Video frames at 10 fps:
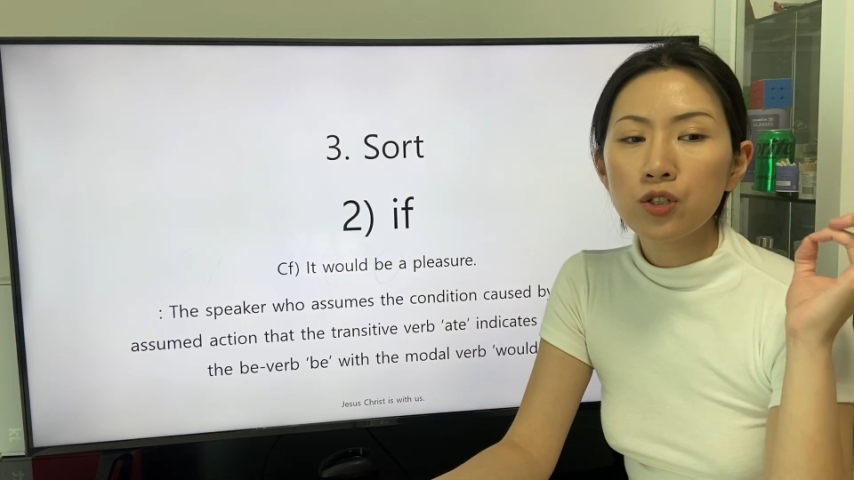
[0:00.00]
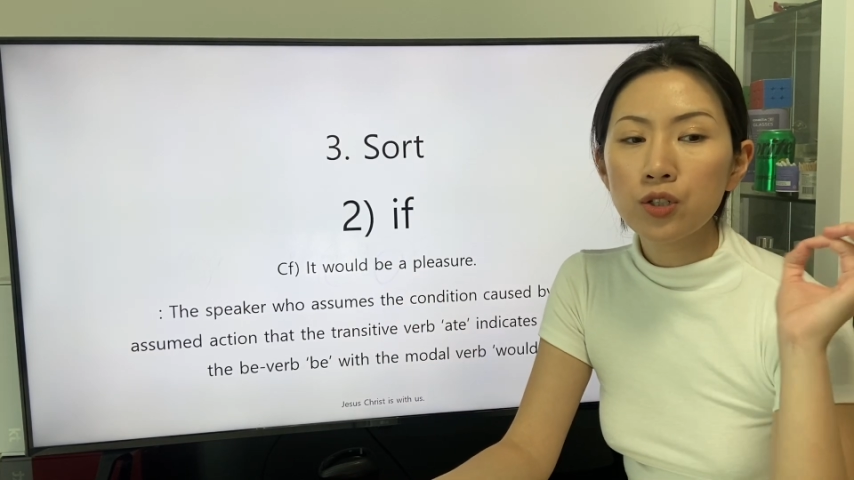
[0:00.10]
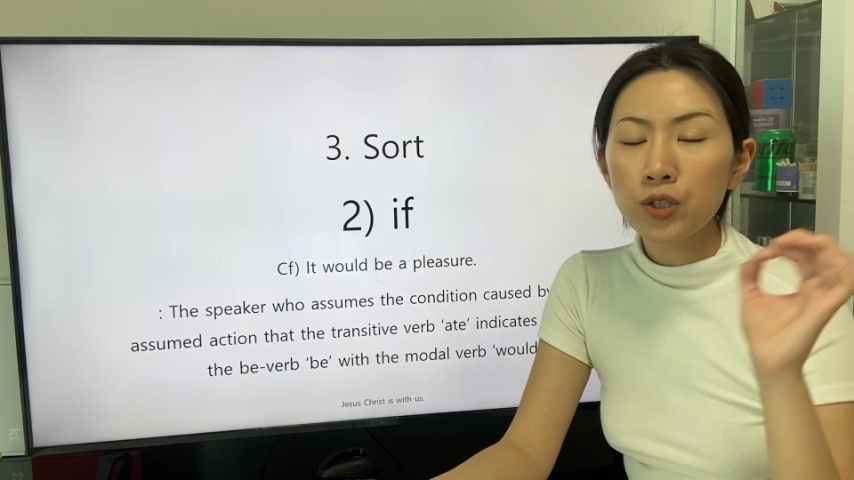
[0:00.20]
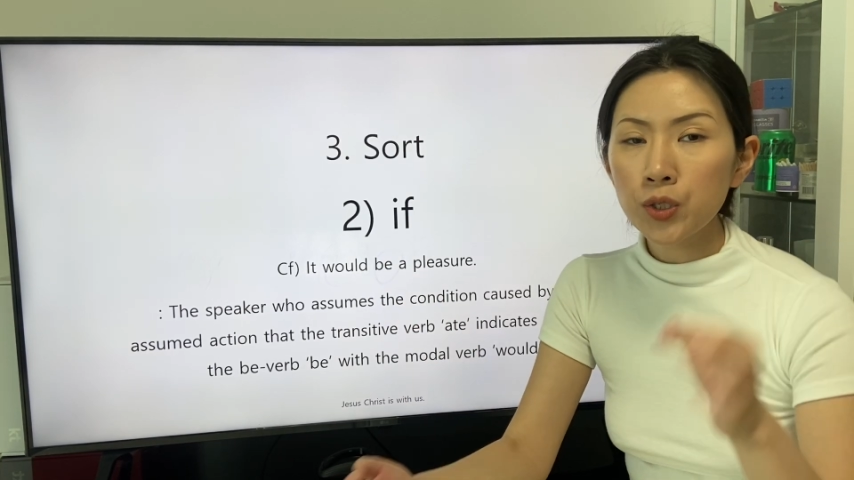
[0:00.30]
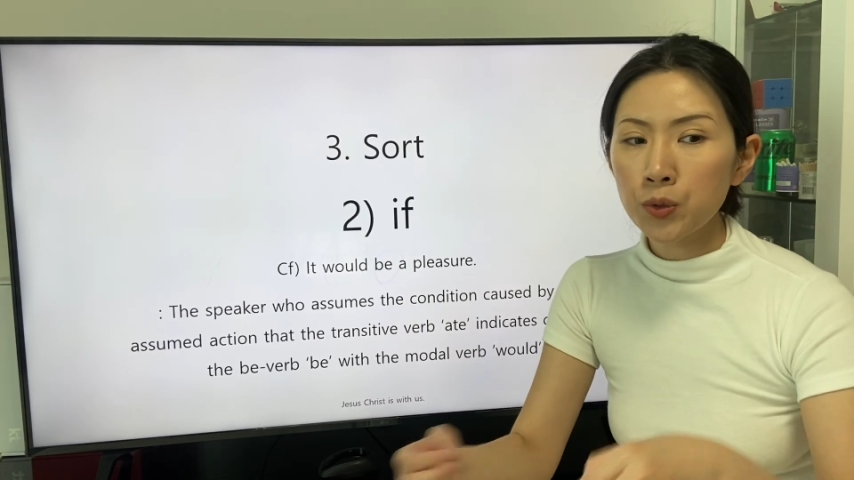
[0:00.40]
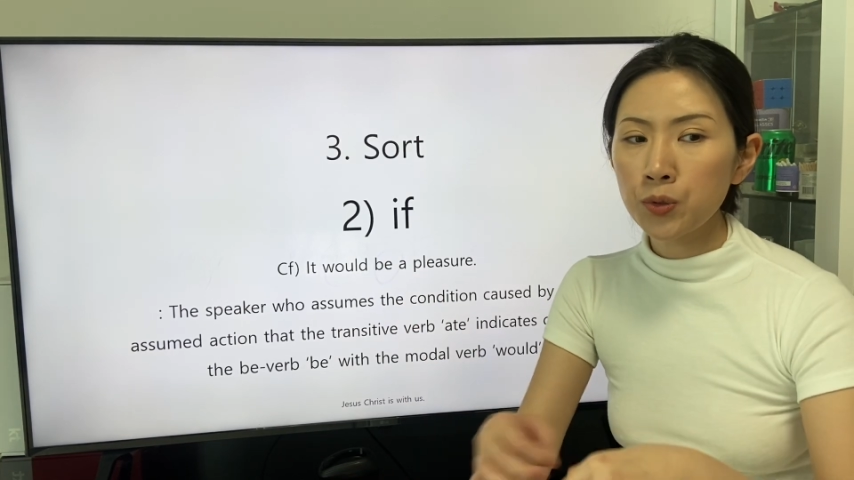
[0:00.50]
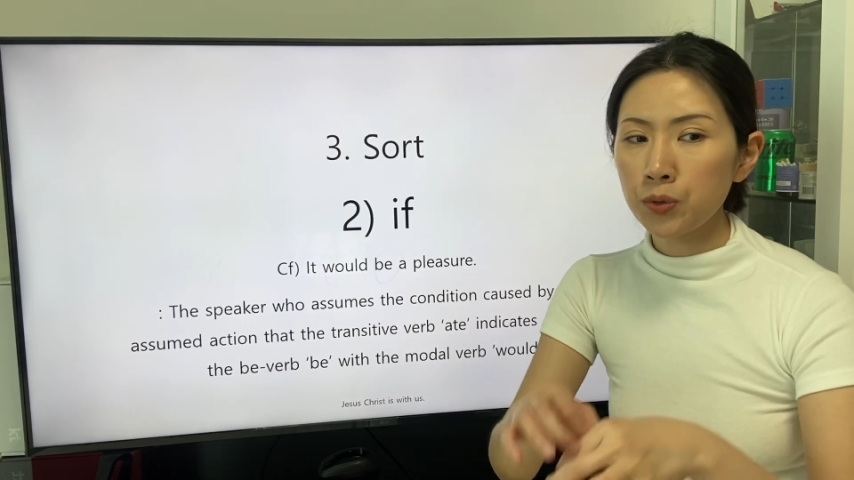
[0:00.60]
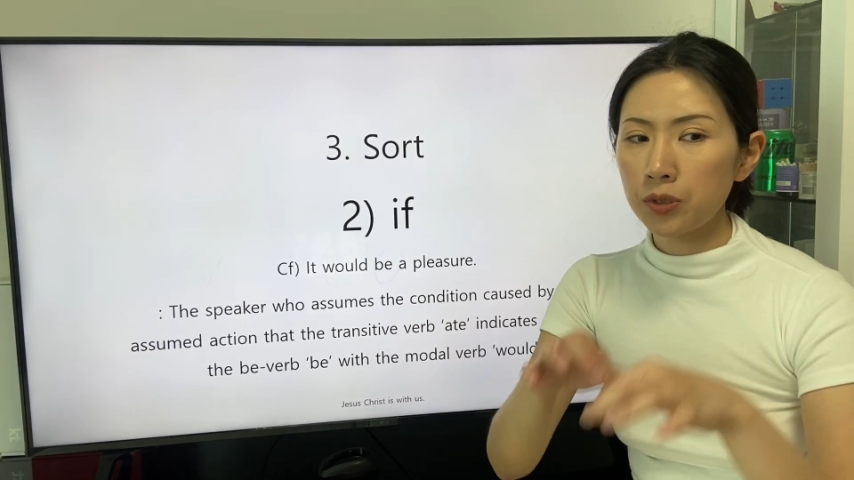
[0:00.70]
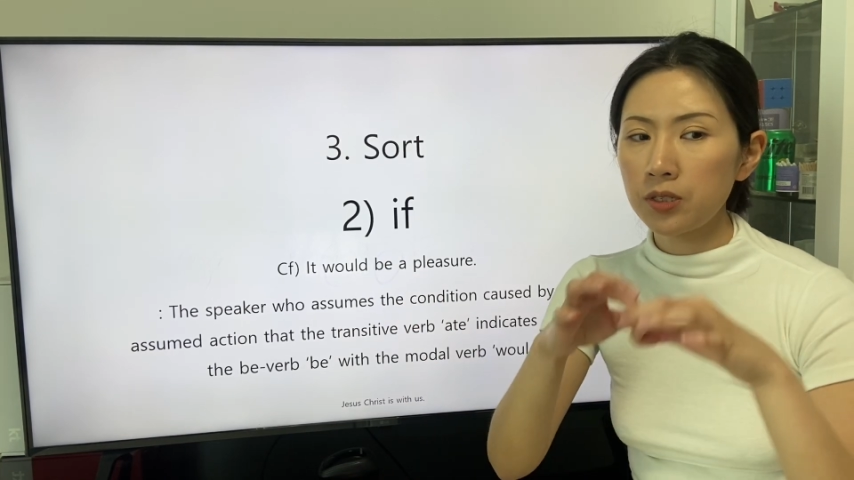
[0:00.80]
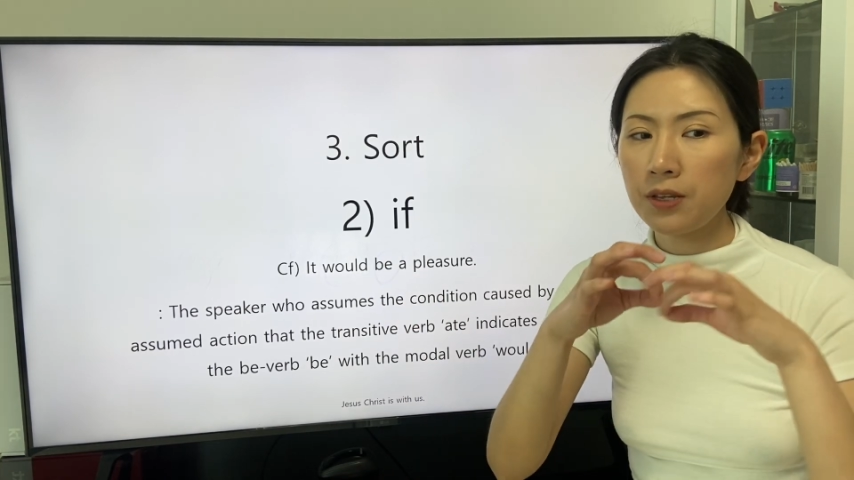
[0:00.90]

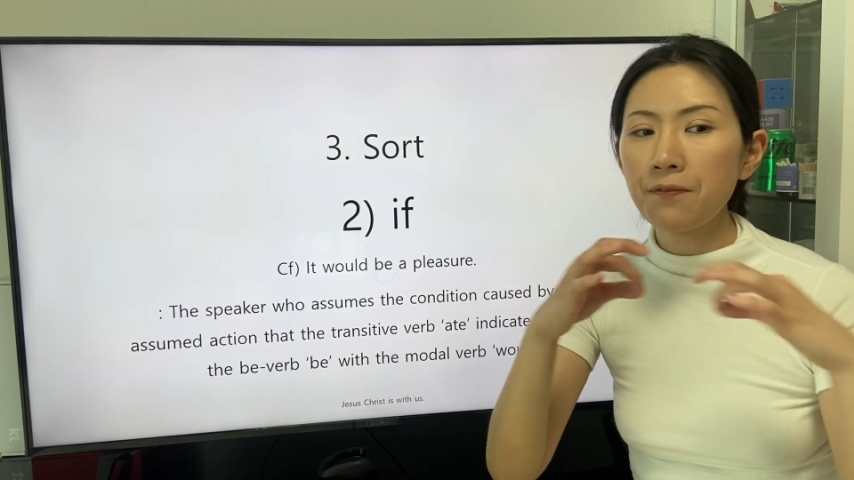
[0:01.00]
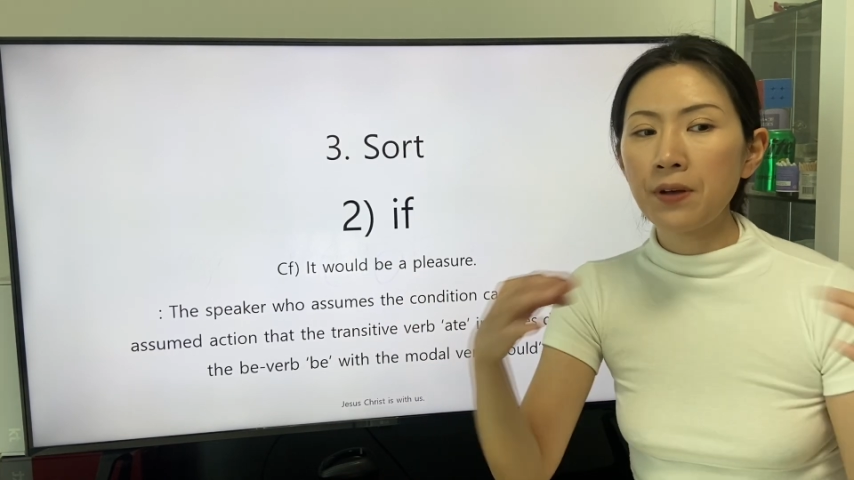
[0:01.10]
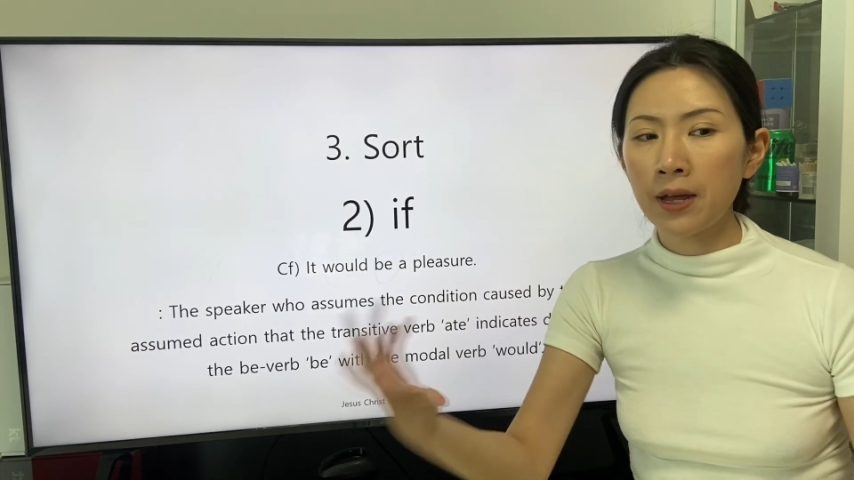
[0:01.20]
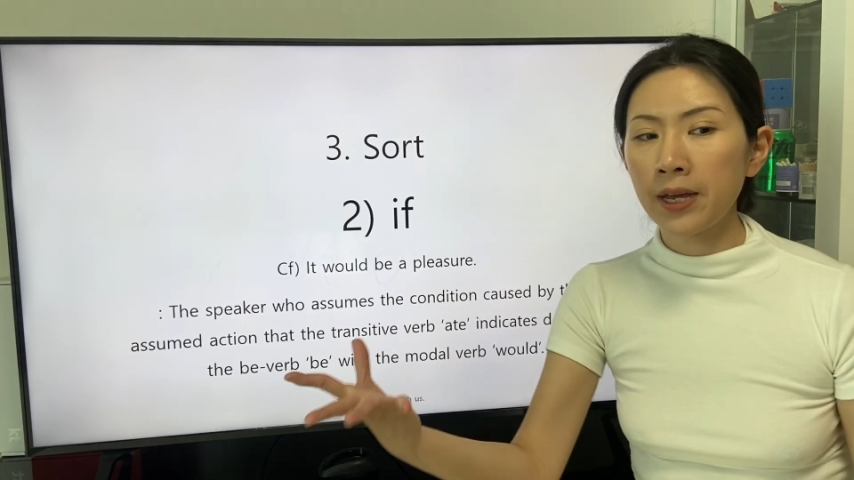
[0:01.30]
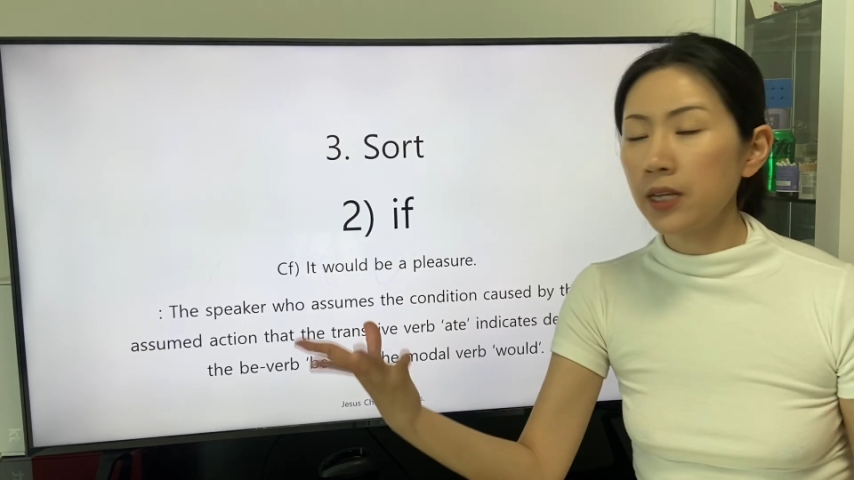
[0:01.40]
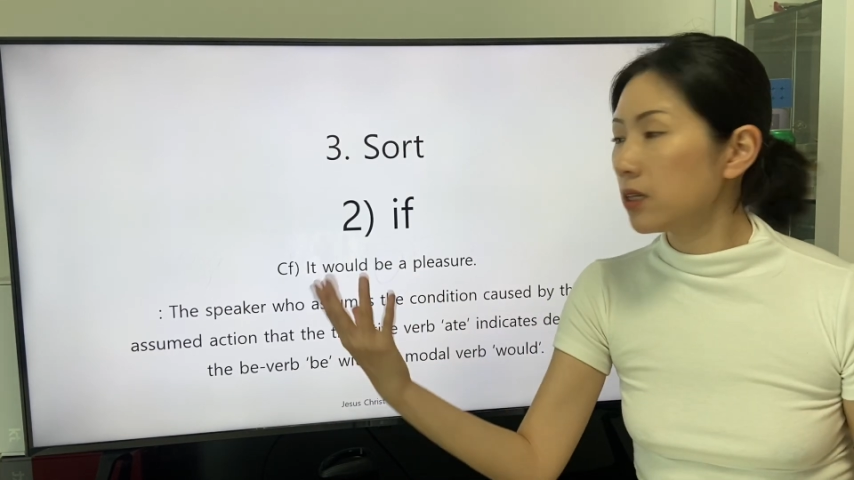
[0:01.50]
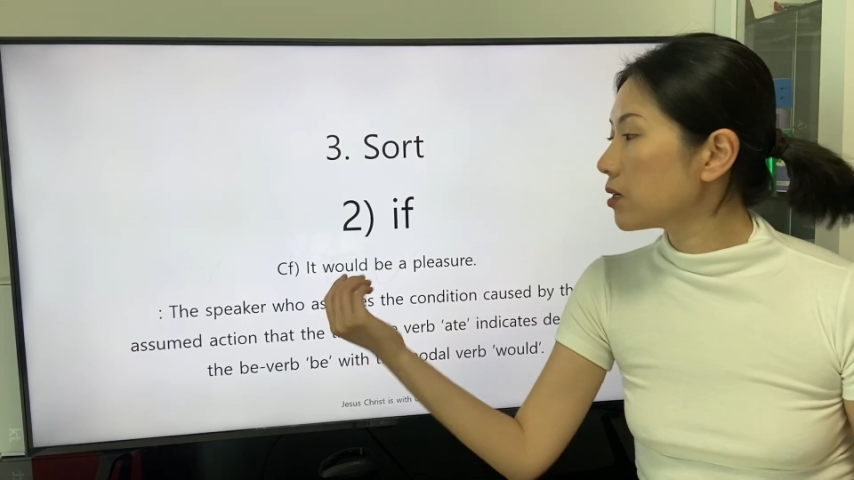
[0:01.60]
to define